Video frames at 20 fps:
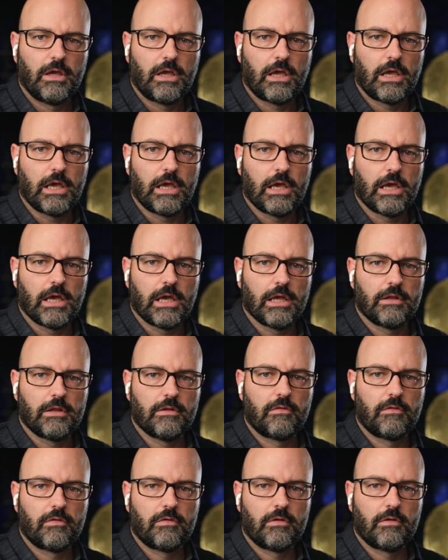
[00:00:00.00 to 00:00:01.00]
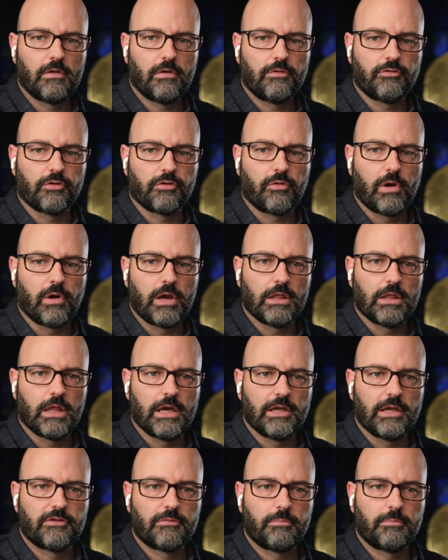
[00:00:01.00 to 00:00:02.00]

And those are great lights,